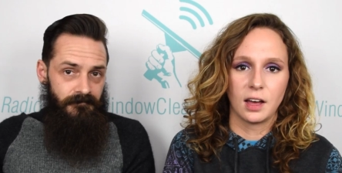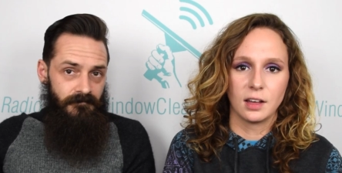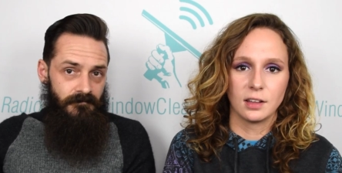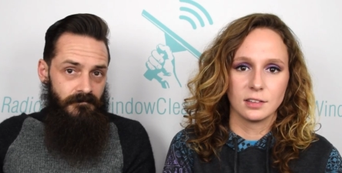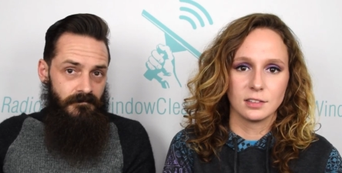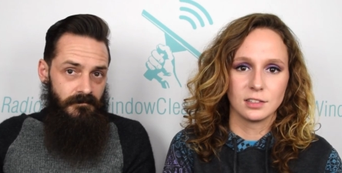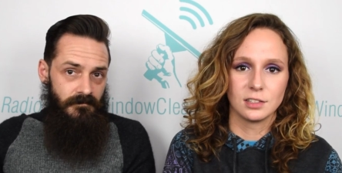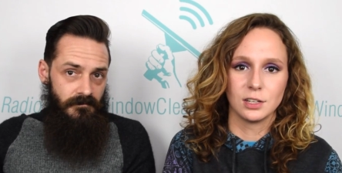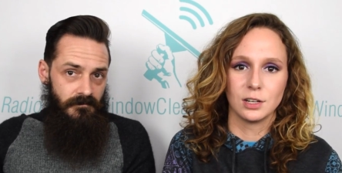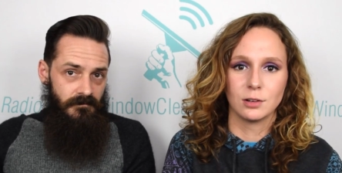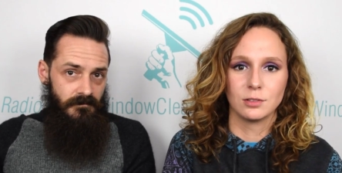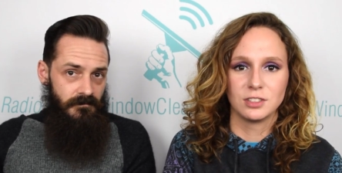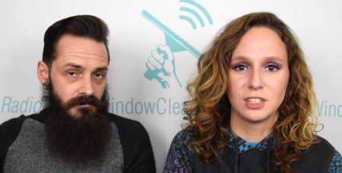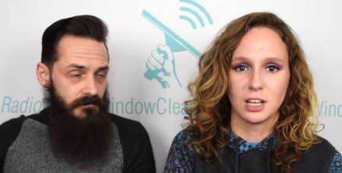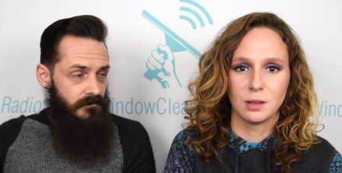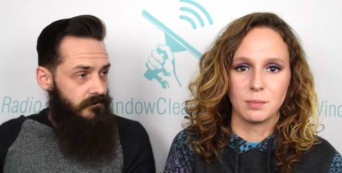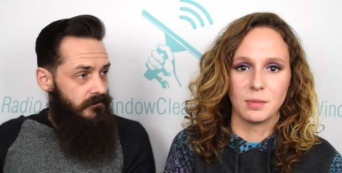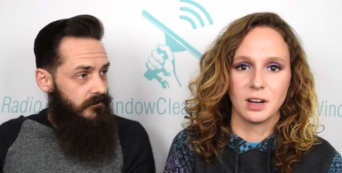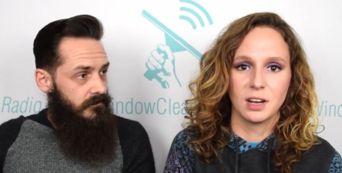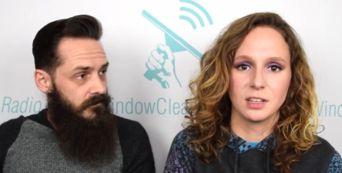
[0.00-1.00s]
Speaker 1: has you know
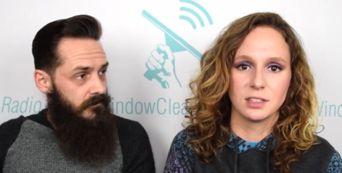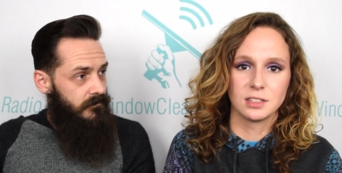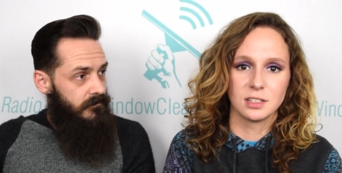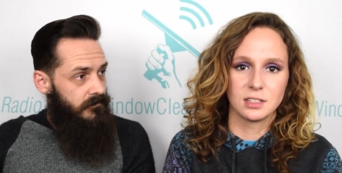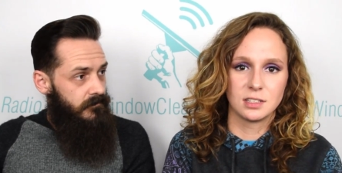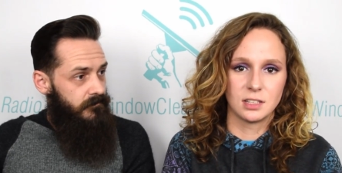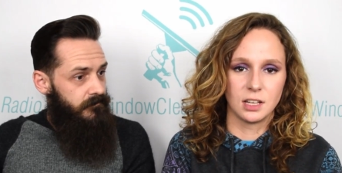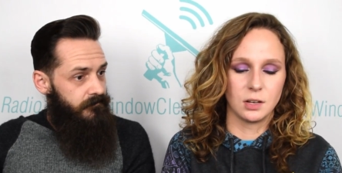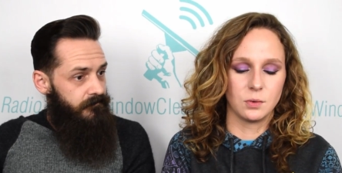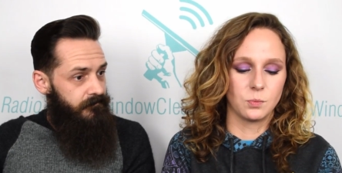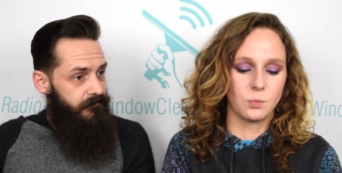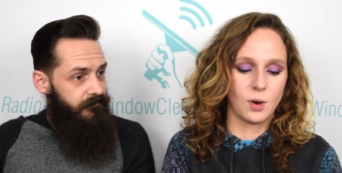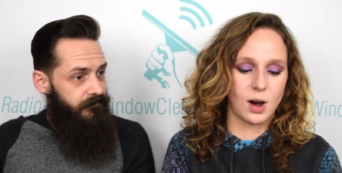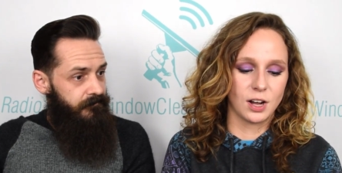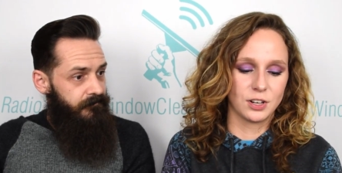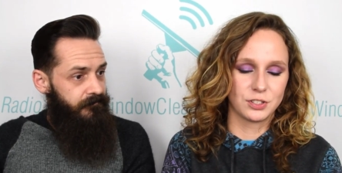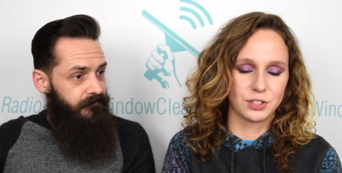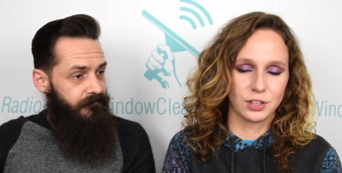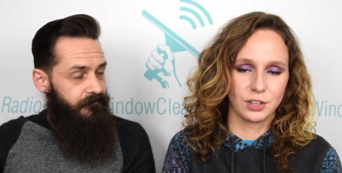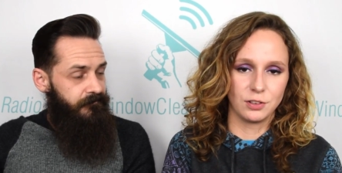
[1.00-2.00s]
10 minutes to sit and
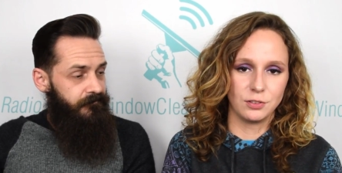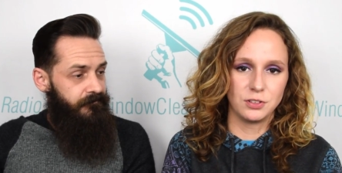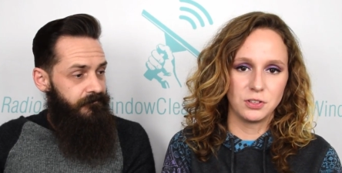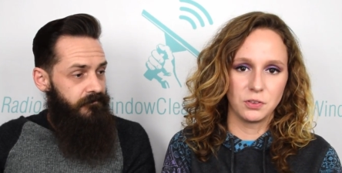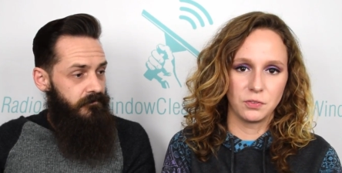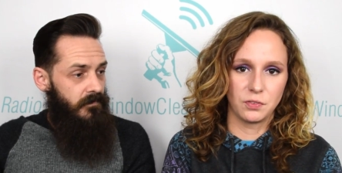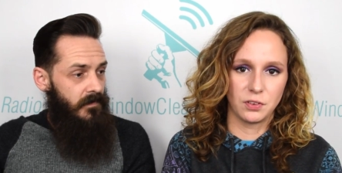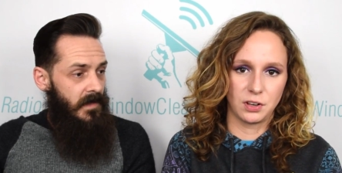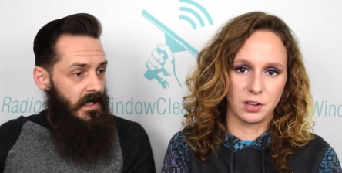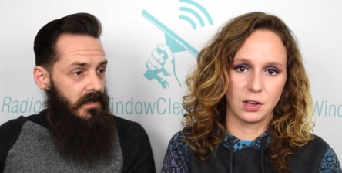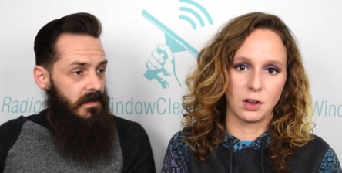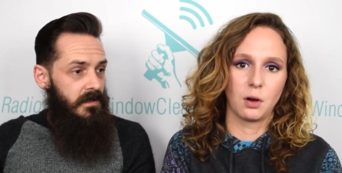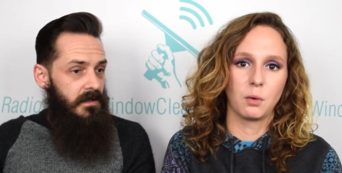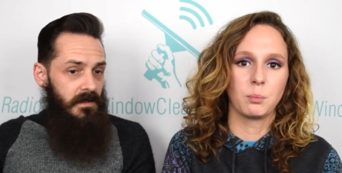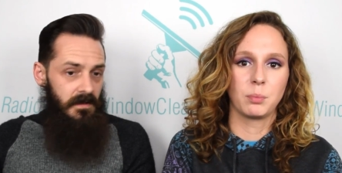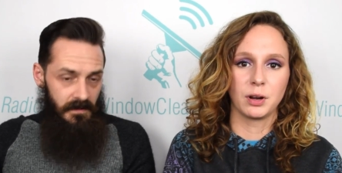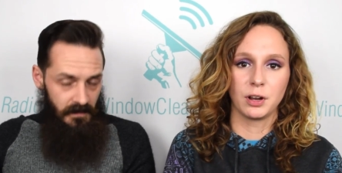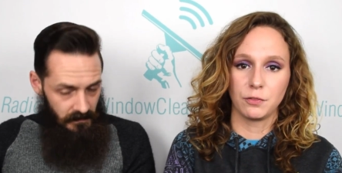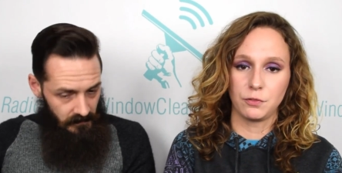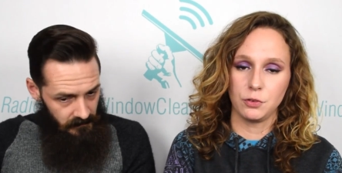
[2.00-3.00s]
watch a YouTube
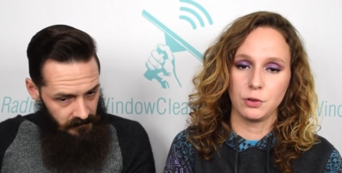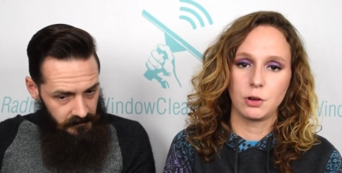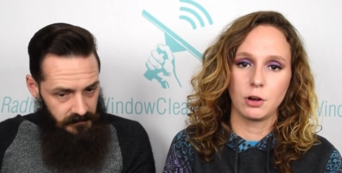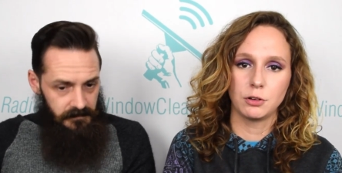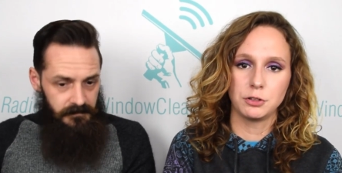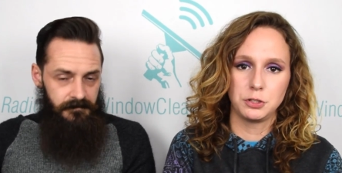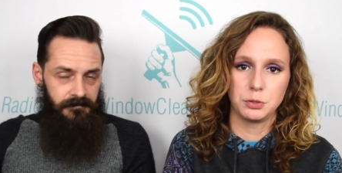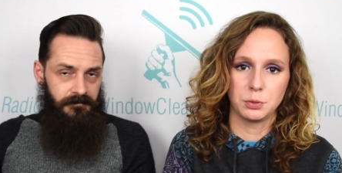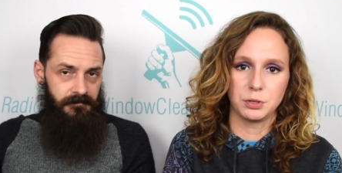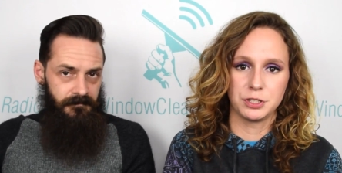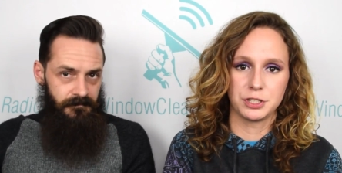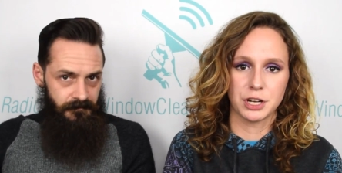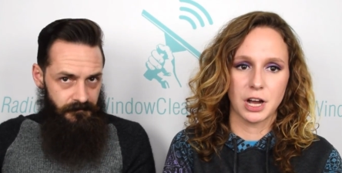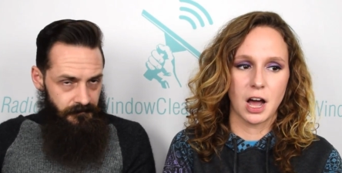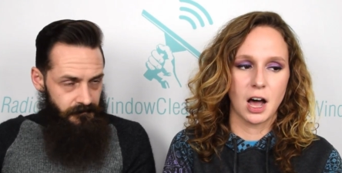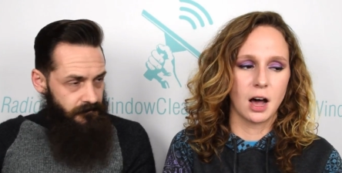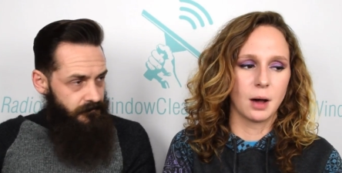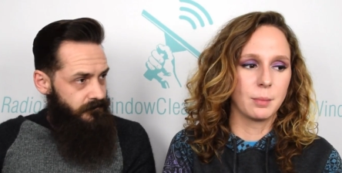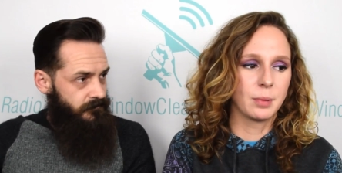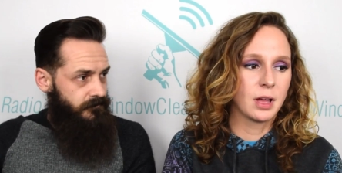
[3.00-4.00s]
video, but if you go to a
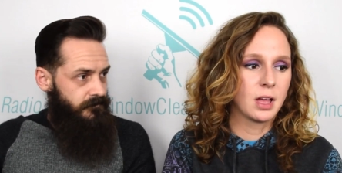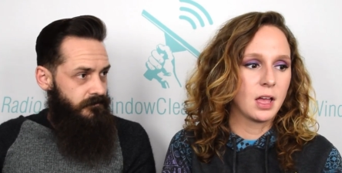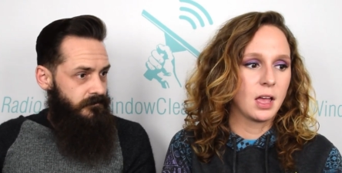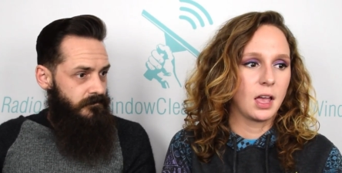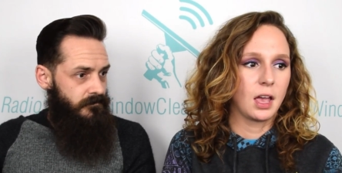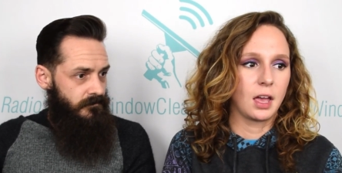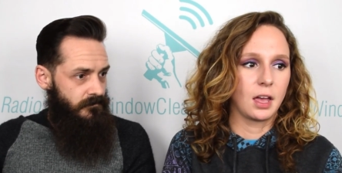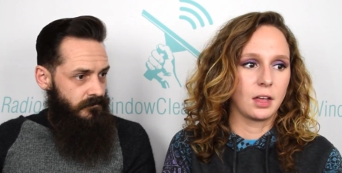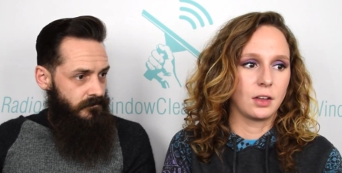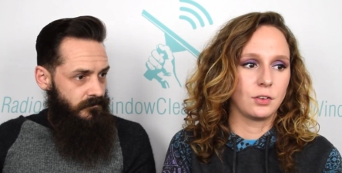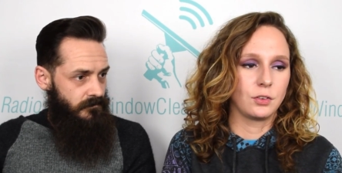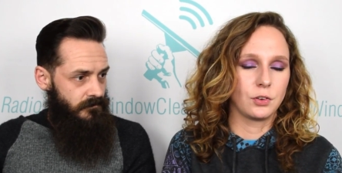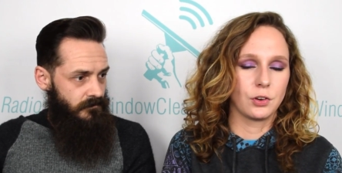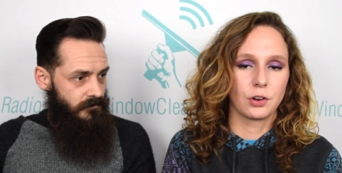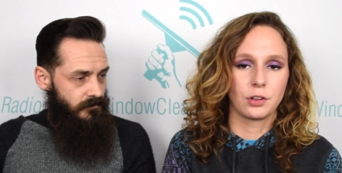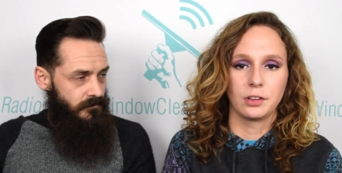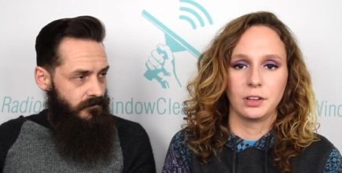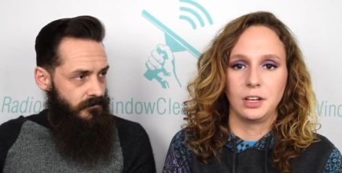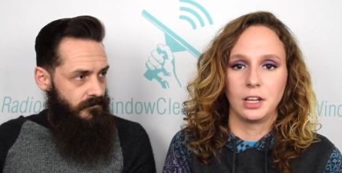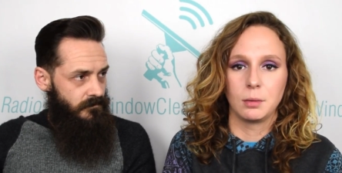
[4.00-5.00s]
job and
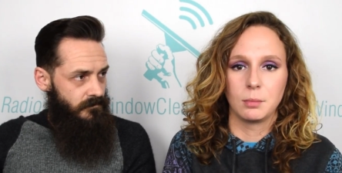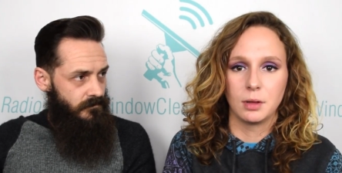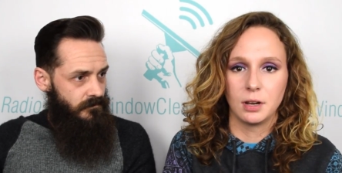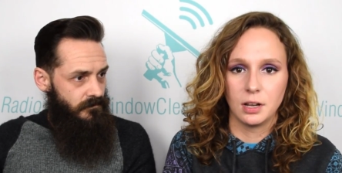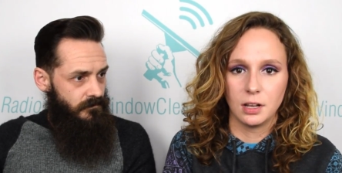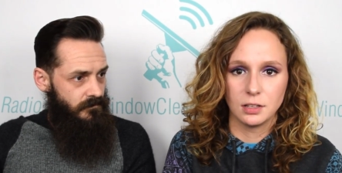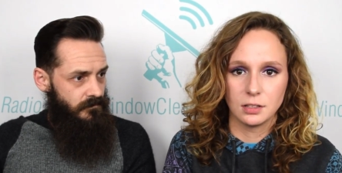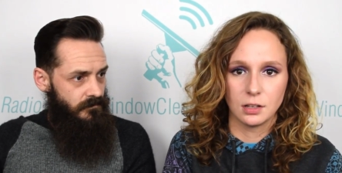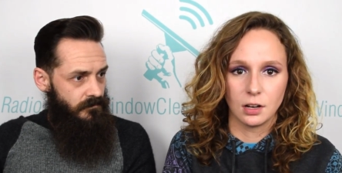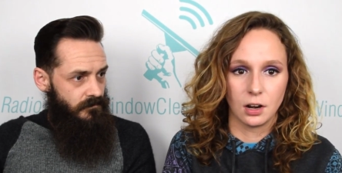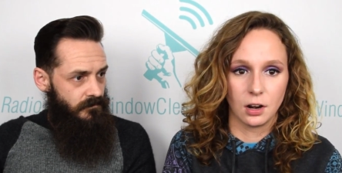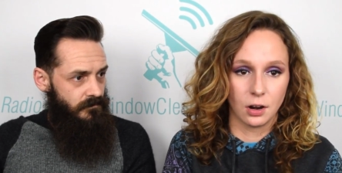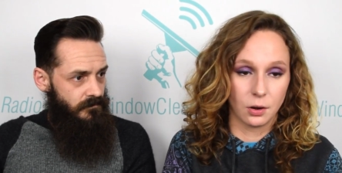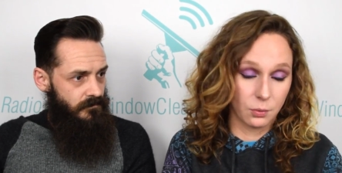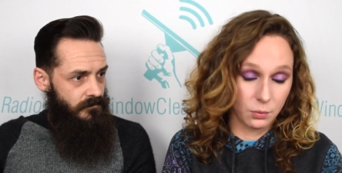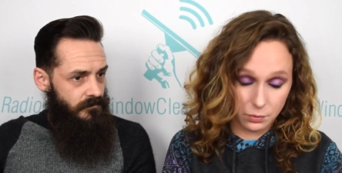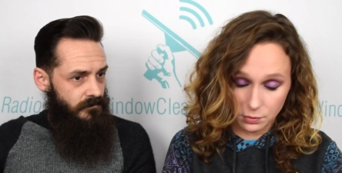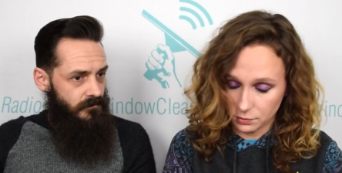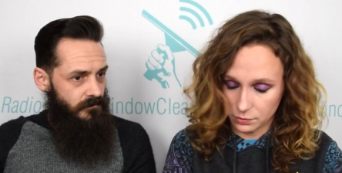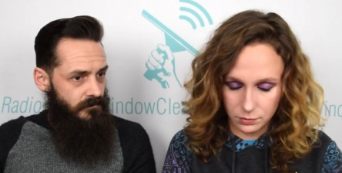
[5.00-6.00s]
you're cleaning minute
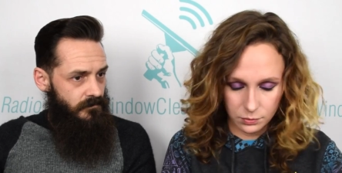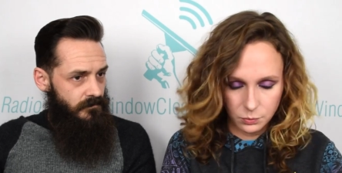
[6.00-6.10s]
or